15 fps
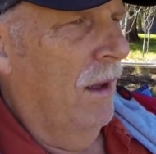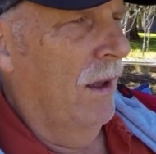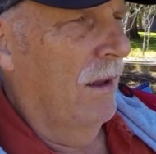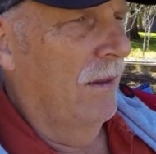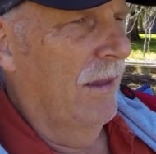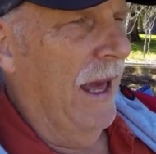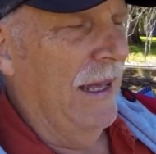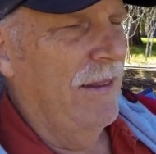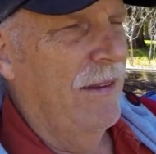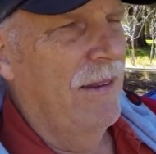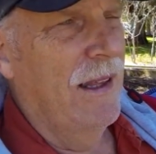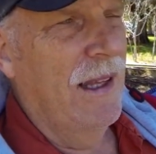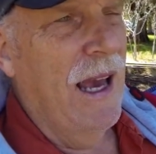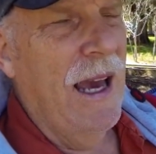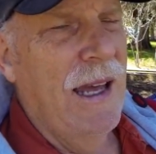That's
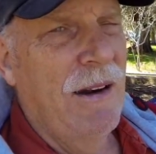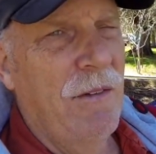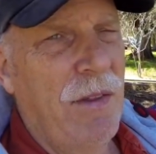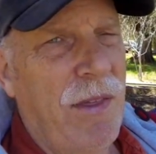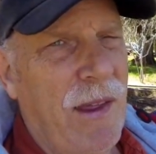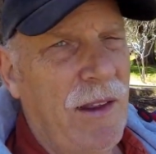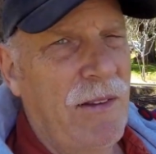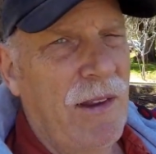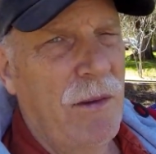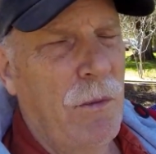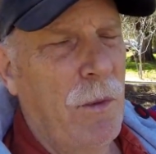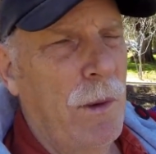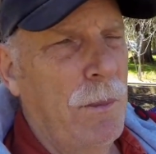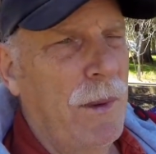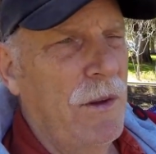the kind of things that
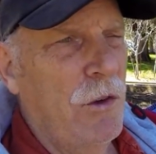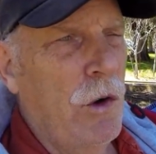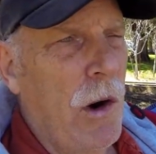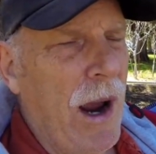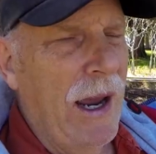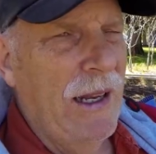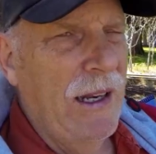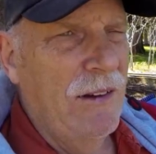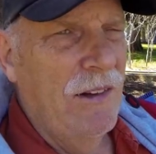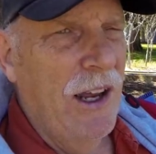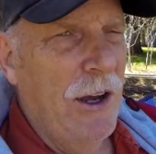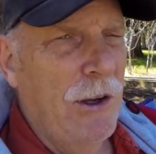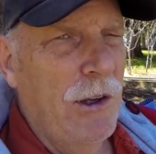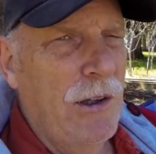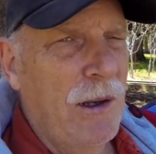we've been trying to
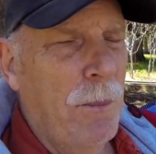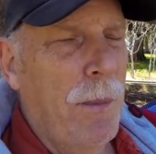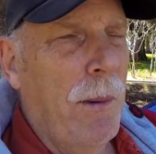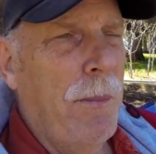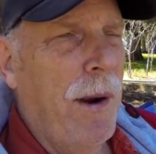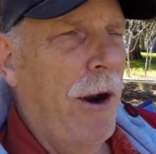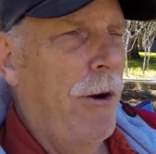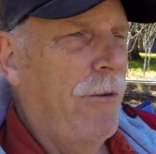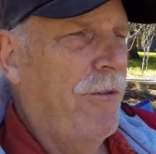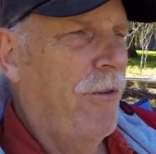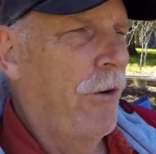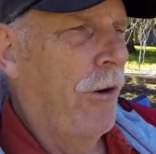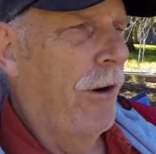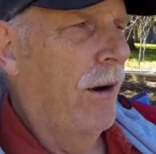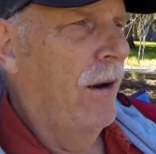tell you to prepare
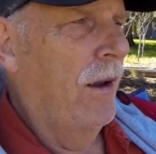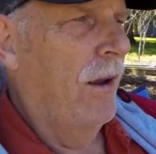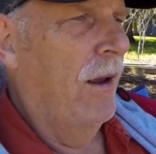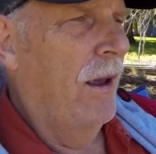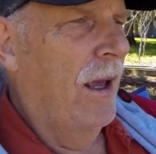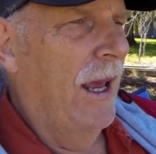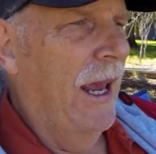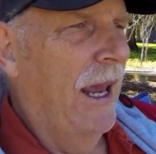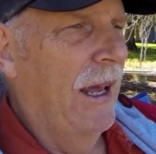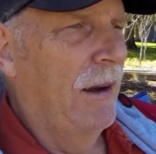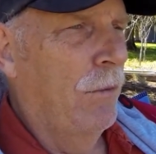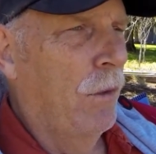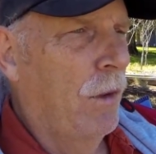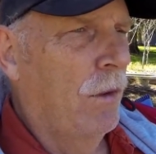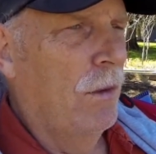for.
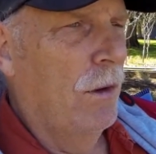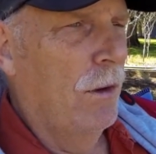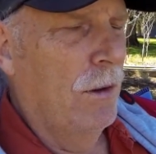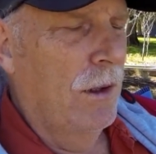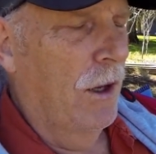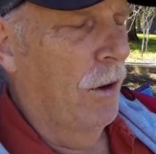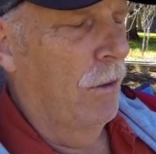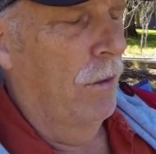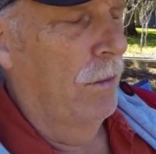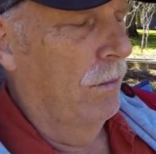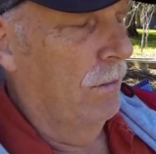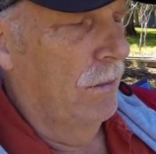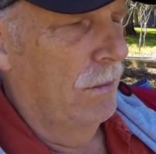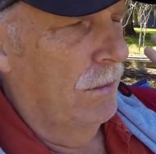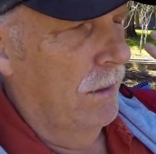And, you know,
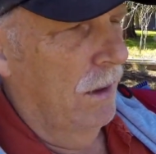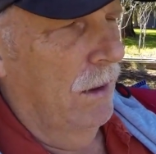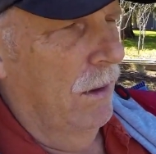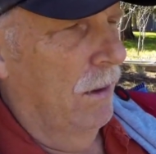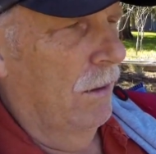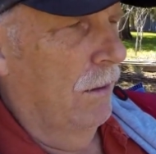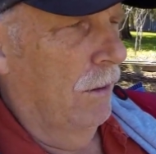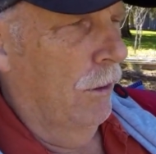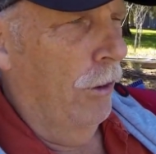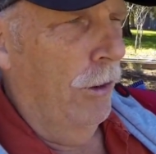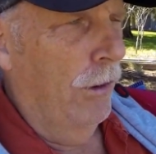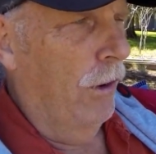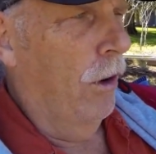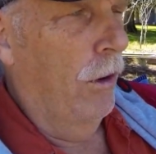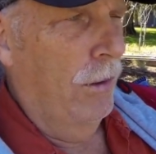
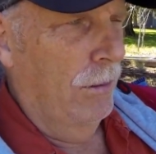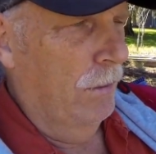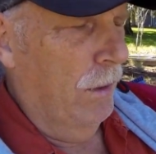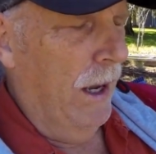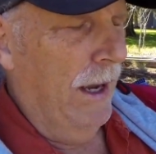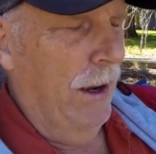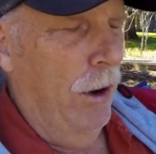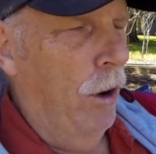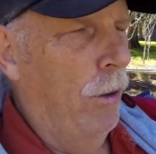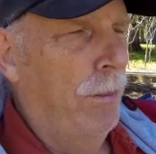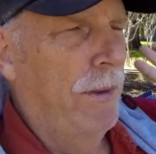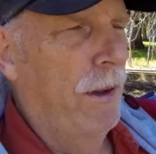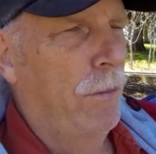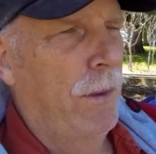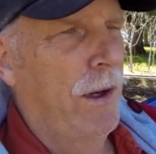Lord, I
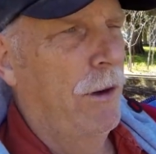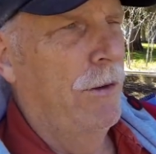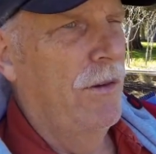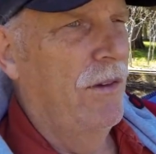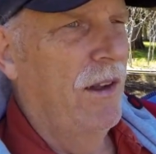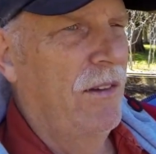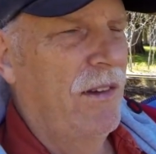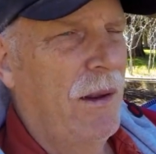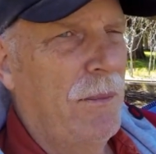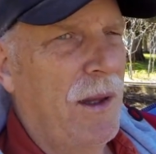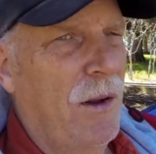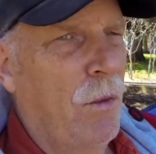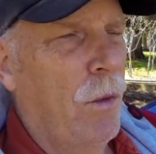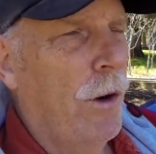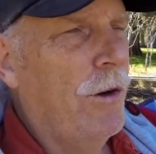hope that we don't see
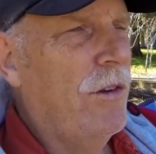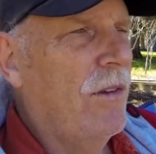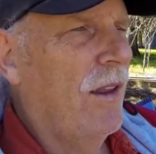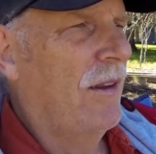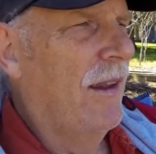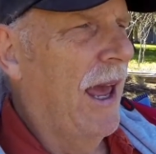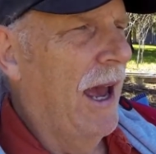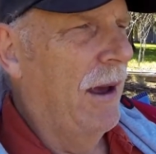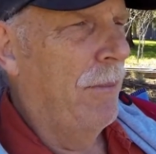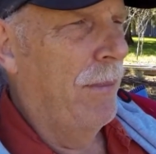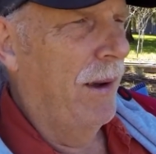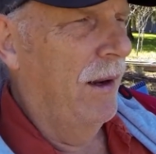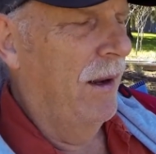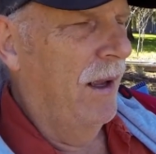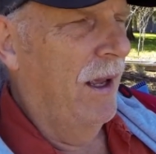something worse than that,
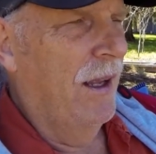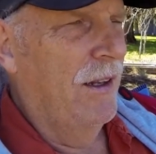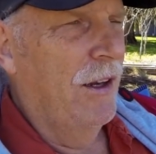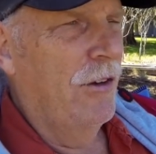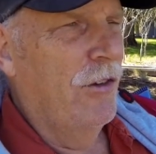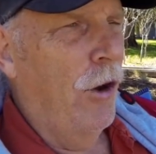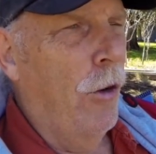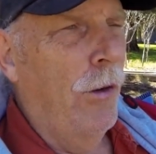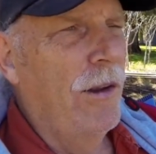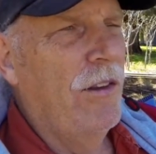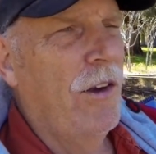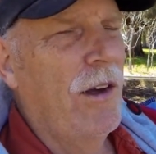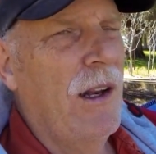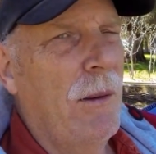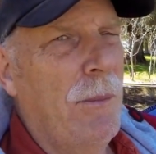but there's always
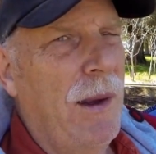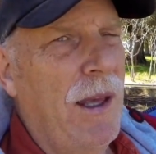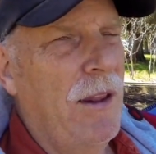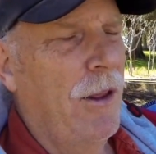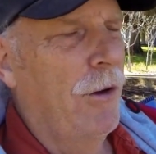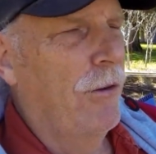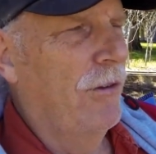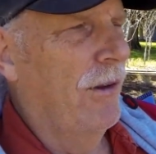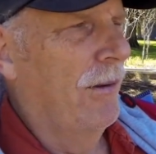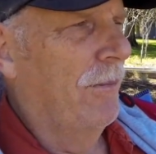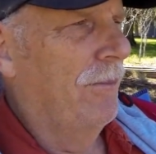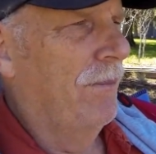going to be those